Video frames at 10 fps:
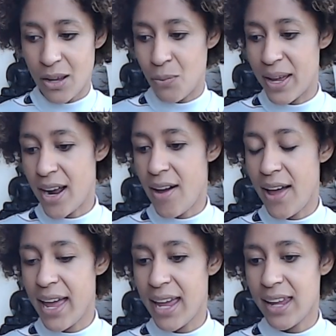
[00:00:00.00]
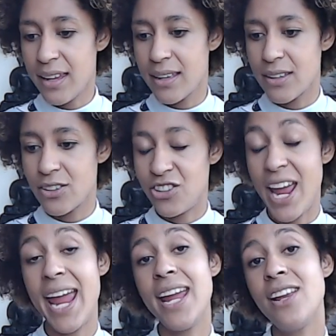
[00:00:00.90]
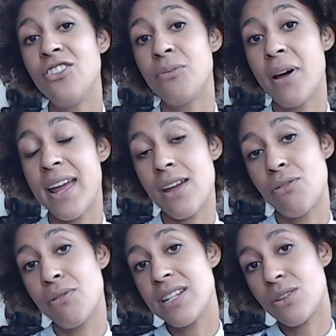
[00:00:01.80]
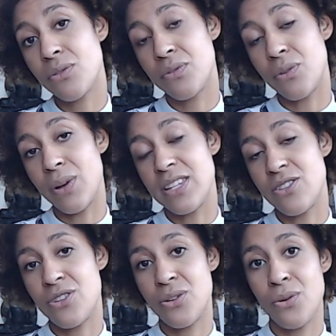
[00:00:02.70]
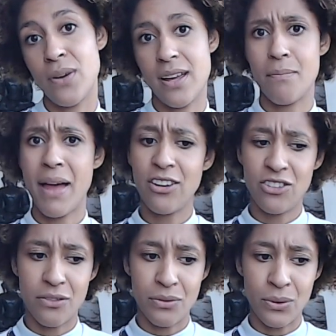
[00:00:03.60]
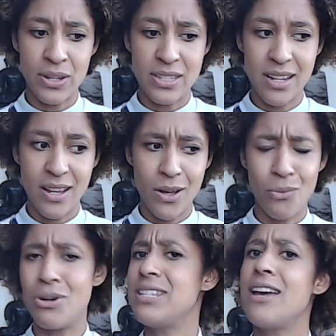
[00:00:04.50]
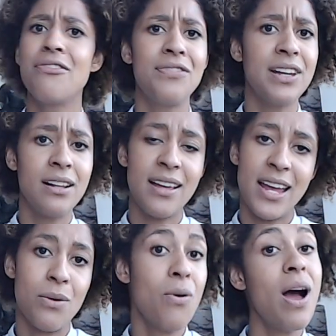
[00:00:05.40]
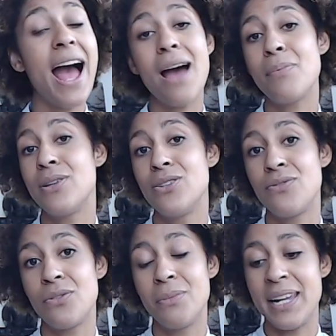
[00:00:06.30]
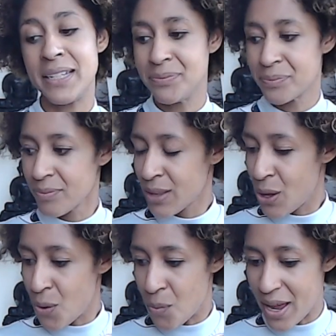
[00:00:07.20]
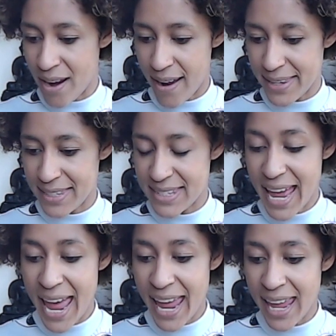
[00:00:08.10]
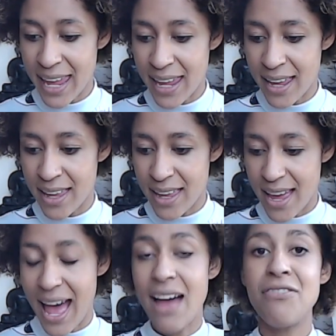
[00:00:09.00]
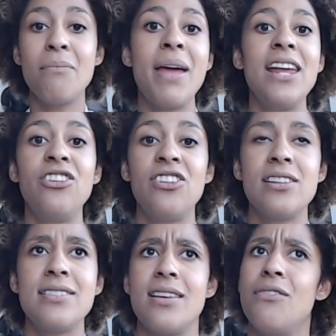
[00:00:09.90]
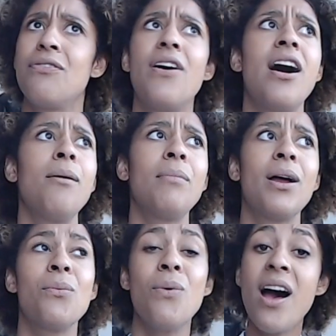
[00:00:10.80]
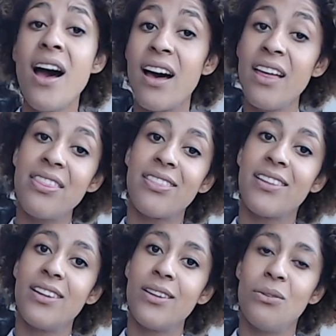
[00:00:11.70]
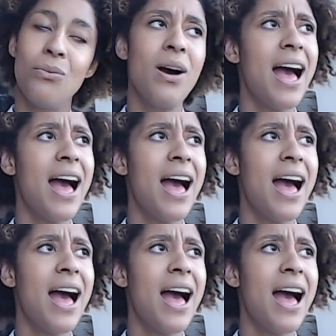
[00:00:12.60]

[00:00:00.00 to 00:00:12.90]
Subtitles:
When I change my critical voice to a compassionate voice, what does that feel like? What happens for me? When I say affirmations that affirm my worth, what